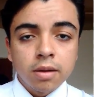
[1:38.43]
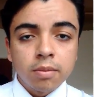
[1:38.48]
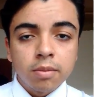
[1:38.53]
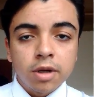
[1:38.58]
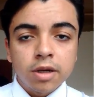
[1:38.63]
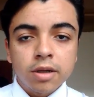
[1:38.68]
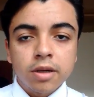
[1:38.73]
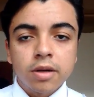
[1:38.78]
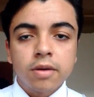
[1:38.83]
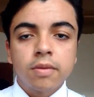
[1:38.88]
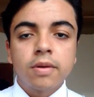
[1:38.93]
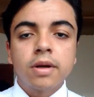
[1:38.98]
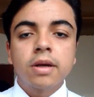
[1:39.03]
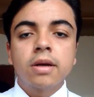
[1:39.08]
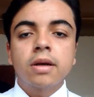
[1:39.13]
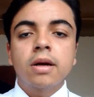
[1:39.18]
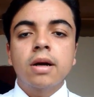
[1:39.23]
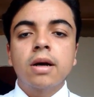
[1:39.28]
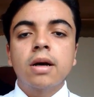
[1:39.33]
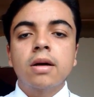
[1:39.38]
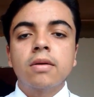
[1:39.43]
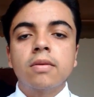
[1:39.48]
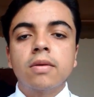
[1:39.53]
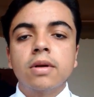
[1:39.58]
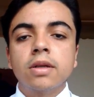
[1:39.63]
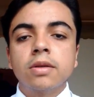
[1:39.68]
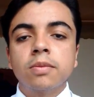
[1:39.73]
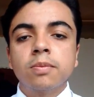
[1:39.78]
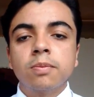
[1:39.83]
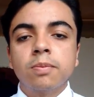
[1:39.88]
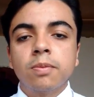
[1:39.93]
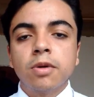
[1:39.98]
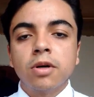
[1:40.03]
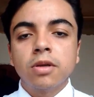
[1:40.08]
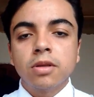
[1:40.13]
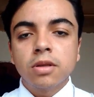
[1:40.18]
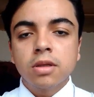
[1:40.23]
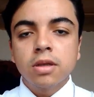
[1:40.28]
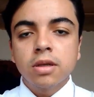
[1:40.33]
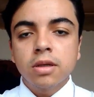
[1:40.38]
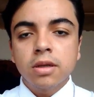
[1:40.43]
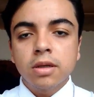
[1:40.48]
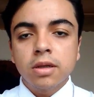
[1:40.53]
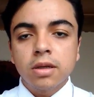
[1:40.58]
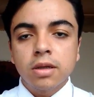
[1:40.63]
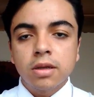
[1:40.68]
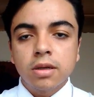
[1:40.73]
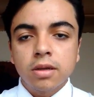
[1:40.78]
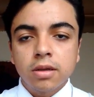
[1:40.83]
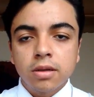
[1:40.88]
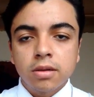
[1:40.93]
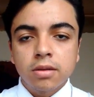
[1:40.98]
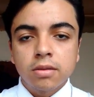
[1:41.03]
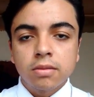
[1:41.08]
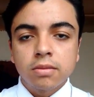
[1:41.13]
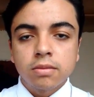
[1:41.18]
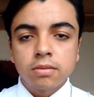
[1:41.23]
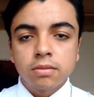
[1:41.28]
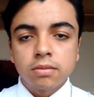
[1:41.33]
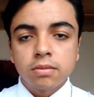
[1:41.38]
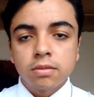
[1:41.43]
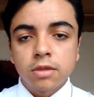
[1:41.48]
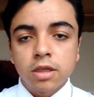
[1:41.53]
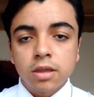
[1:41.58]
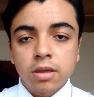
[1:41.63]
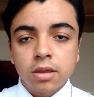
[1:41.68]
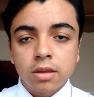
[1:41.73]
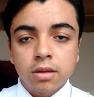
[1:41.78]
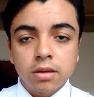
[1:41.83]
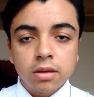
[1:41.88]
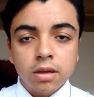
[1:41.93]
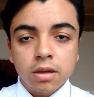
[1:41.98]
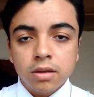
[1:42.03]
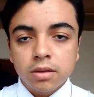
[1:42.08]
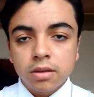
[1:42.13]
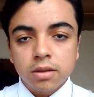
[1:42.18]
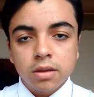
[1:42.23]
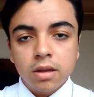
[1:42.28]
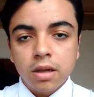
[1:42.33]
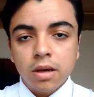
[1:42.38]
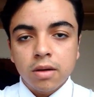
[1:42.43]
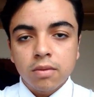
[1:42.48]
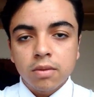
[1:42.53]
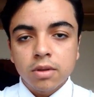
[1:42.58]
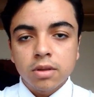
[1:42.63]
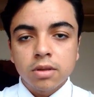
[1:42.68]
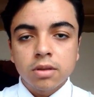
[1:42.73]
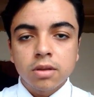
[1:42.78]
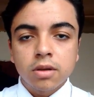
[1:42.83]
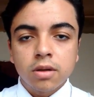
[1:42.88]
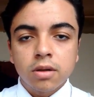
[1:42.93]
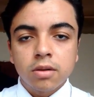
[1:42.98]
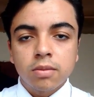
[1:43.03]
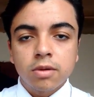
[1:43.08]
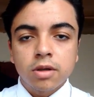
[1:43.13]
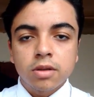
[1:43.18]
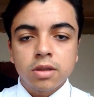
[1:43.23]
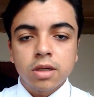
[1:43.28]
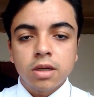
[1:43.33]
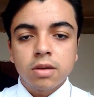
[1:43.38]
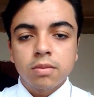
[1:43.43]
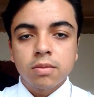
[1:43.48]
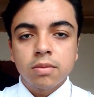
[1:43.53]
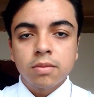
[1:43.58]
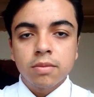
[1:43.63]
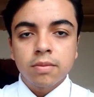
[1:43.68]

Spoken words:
by hearing and responding in the target language over time.